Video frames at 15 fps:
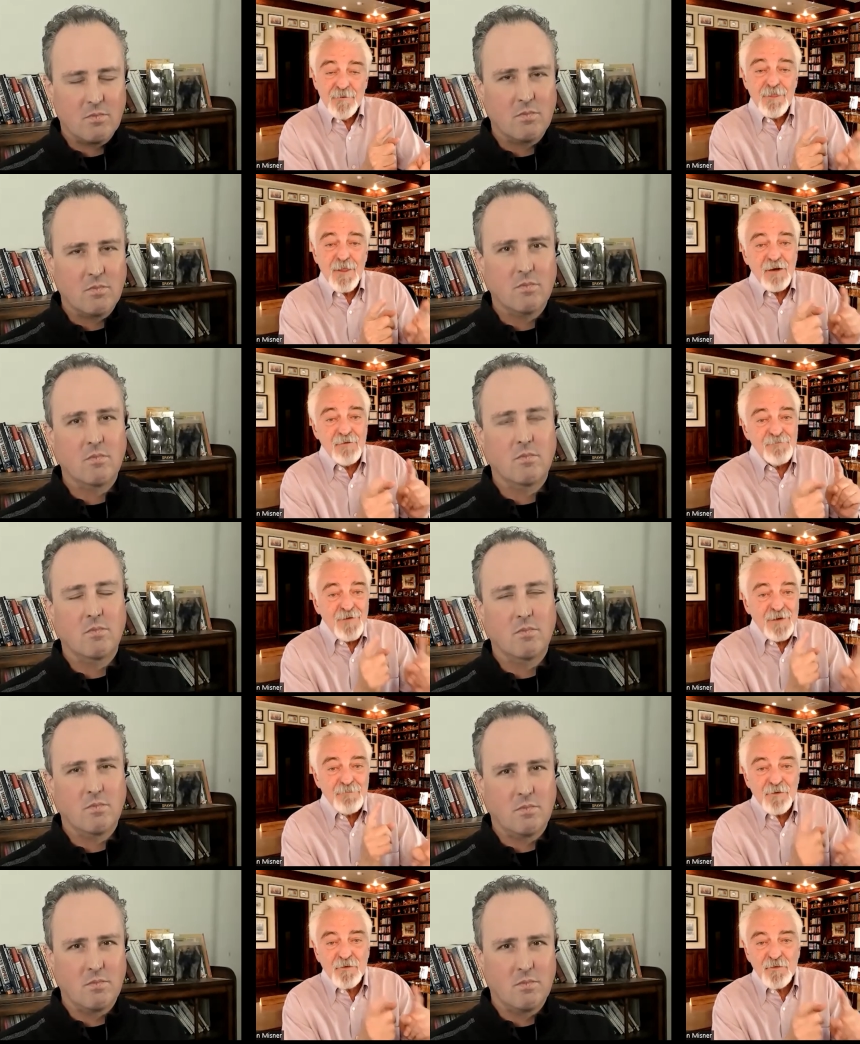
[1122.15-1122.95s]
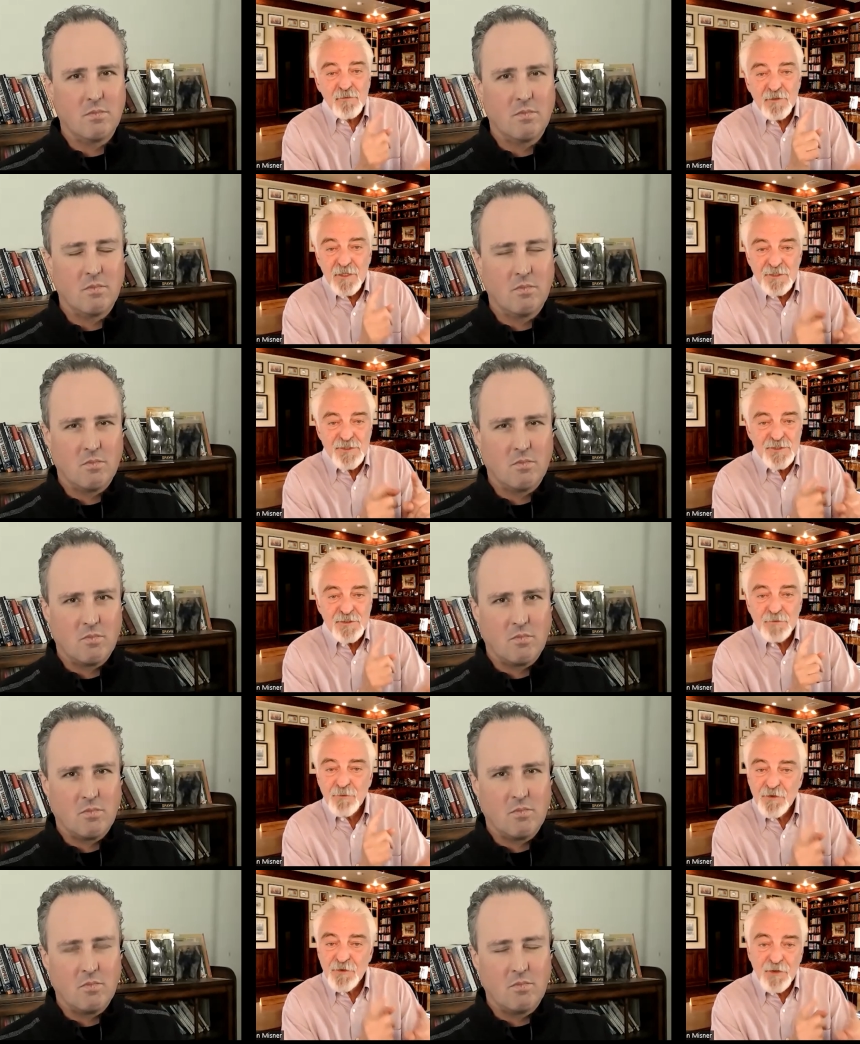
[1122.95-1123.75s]
Speaker 1: And if I build a
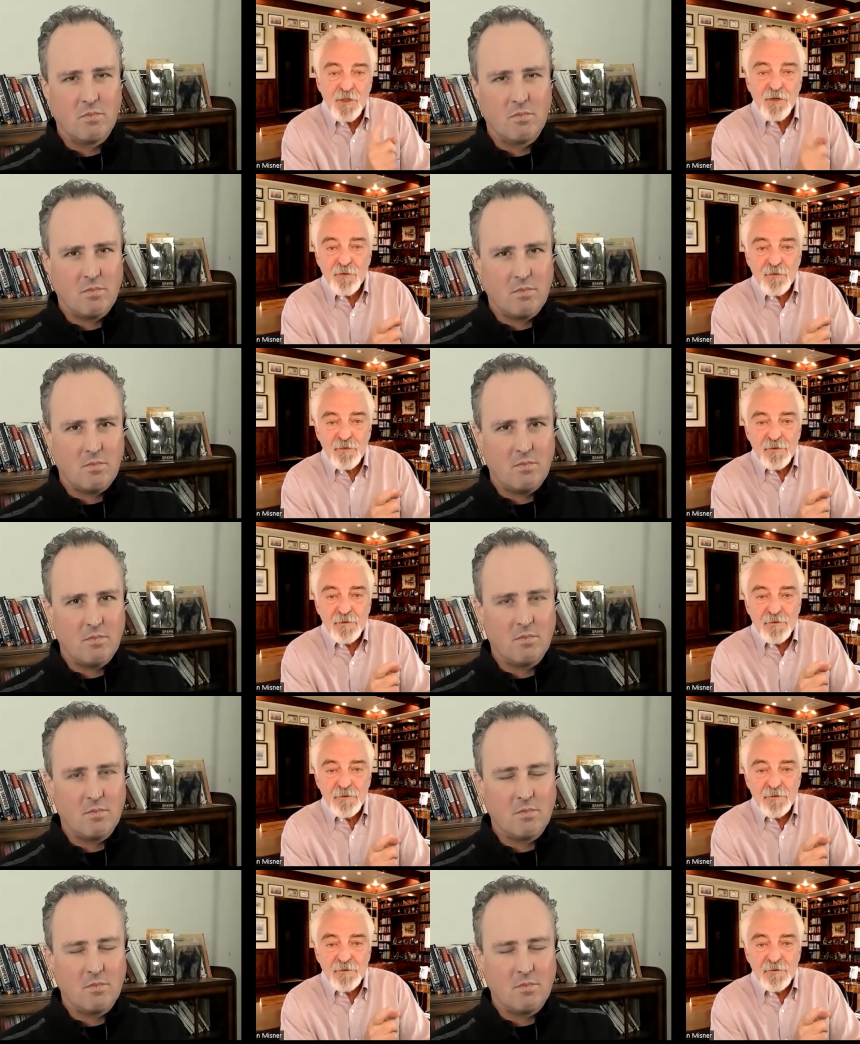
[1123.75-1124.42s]
relationship with you,